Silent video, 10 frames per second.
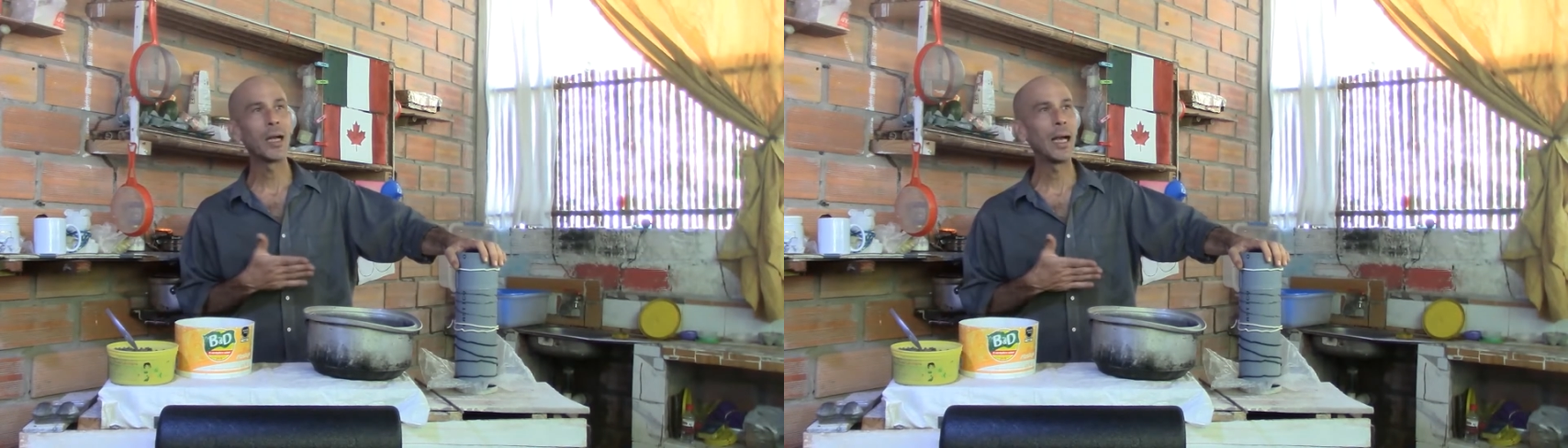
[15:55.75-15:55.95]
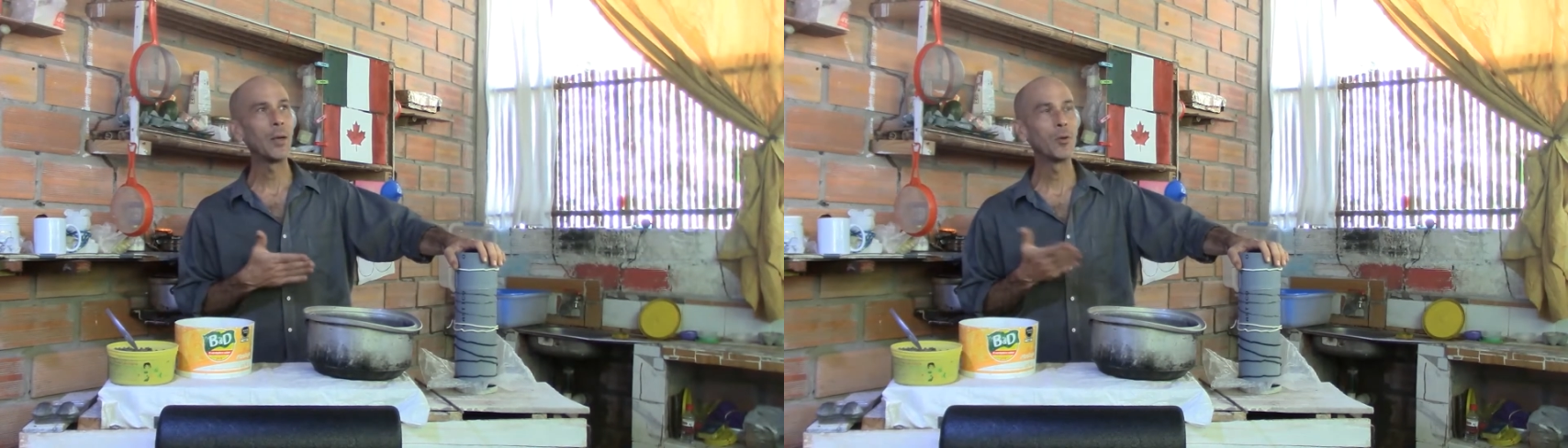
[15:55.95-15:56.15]

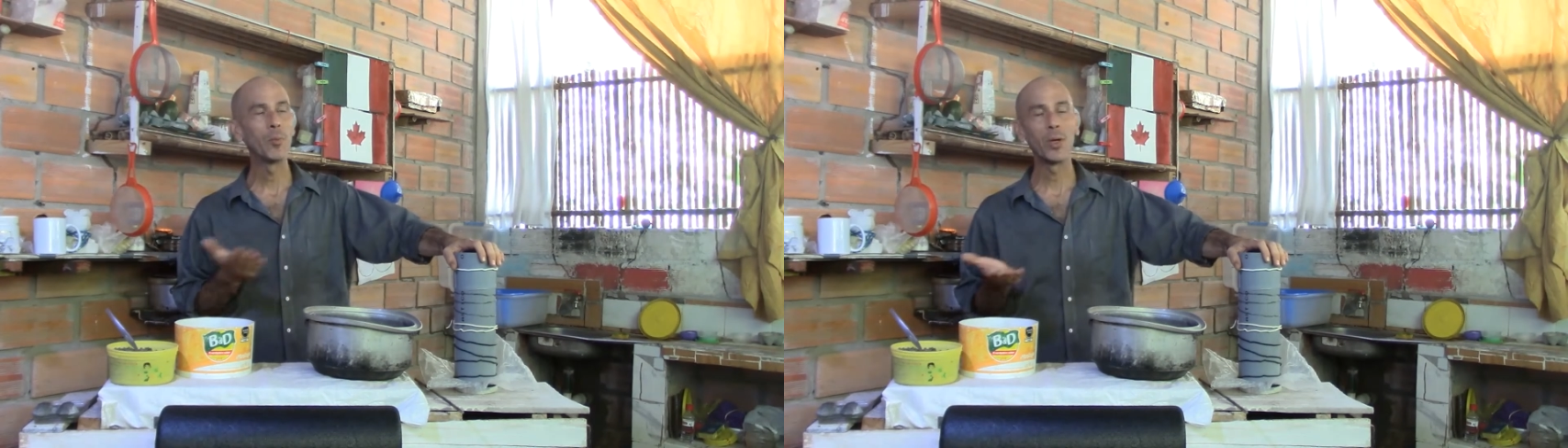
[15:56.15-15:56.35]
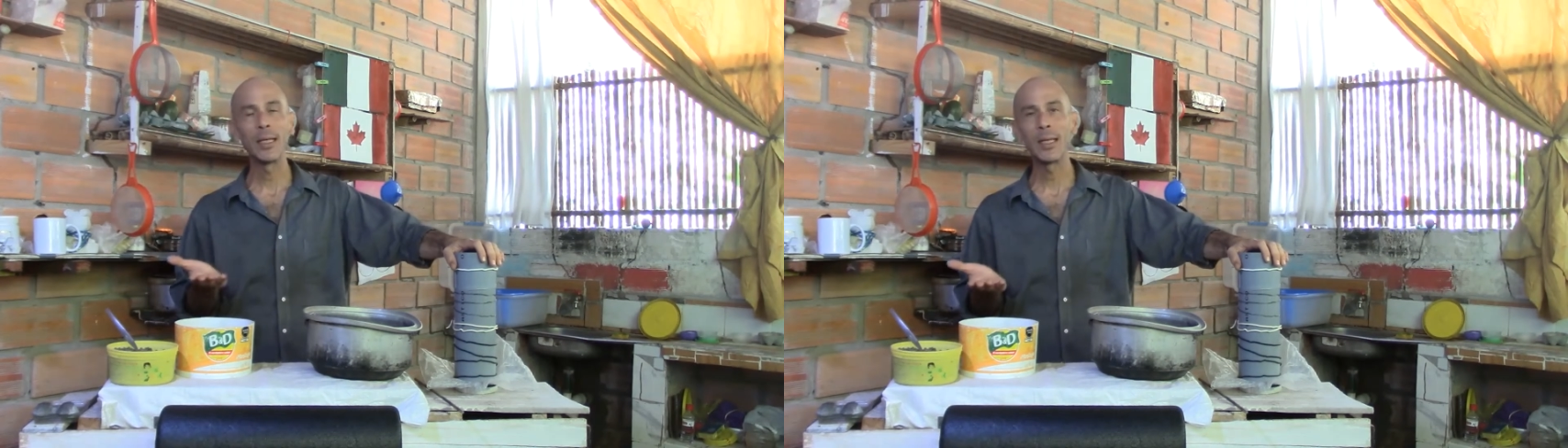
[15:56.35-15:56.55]
I will
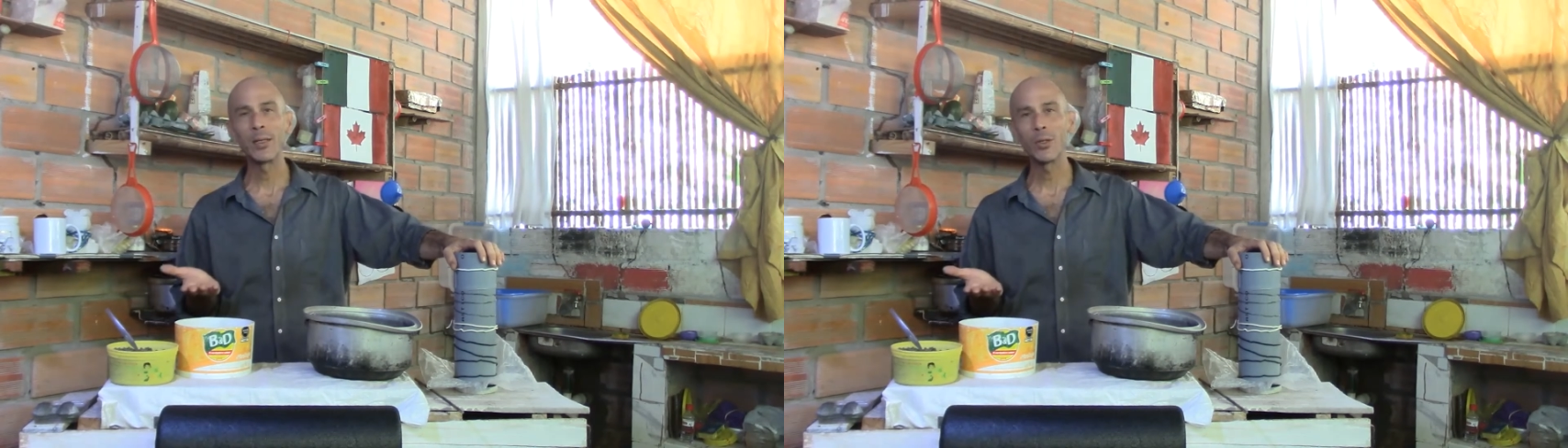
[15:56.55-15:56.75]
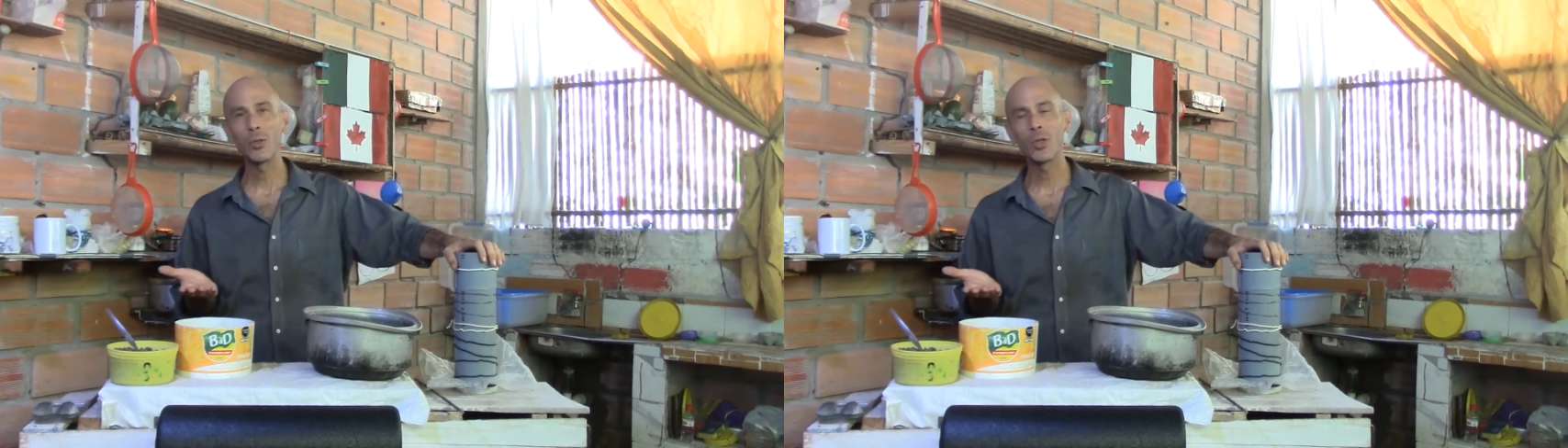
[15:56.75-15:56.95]
bring
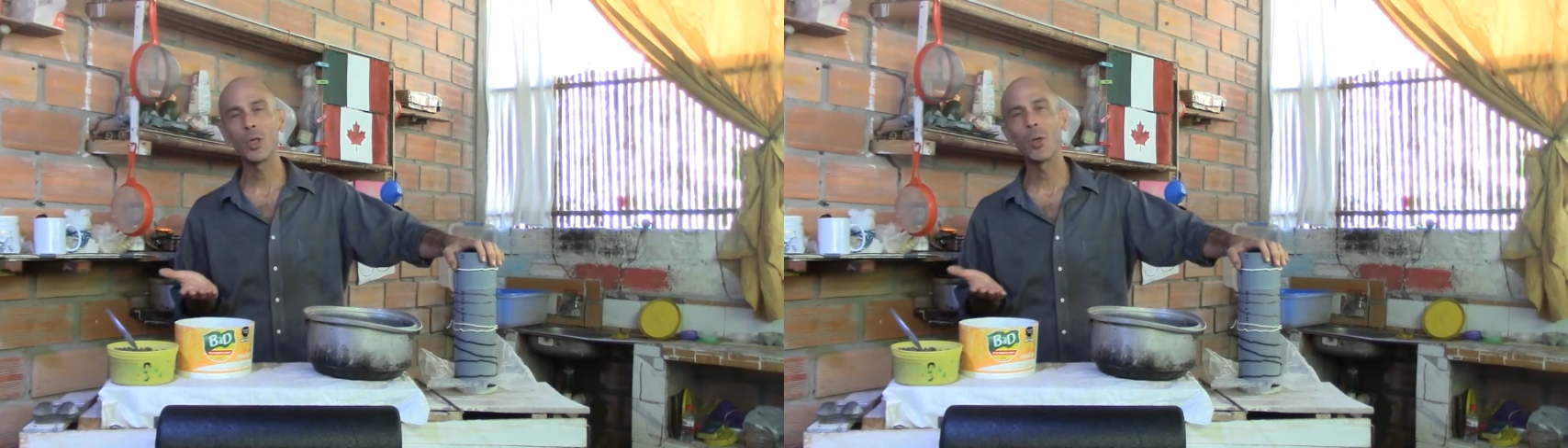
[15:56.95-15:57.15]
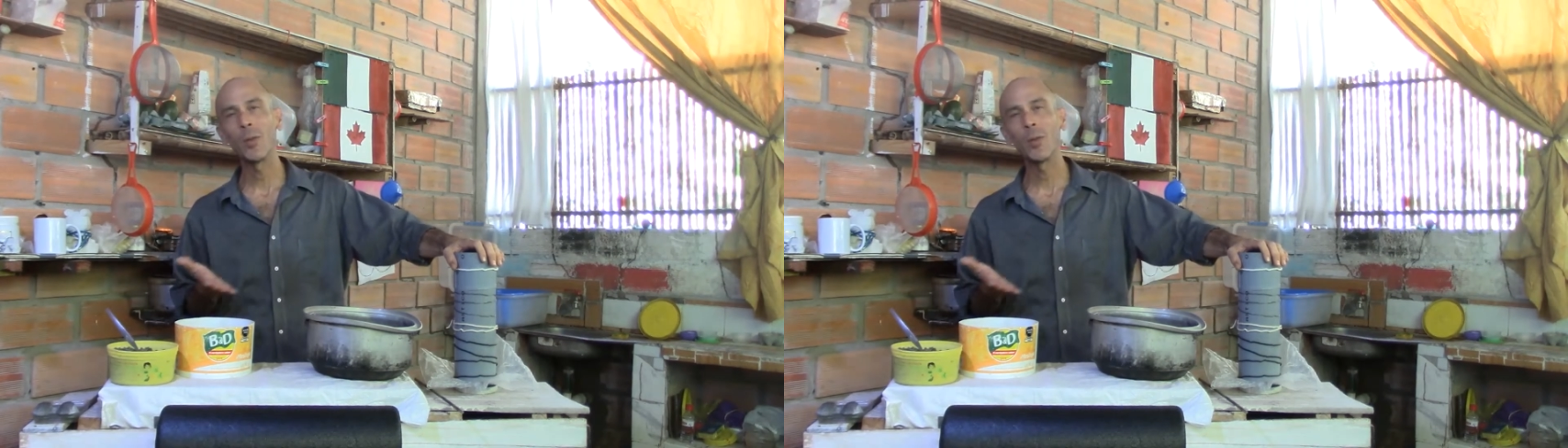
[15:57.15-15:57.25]
it to show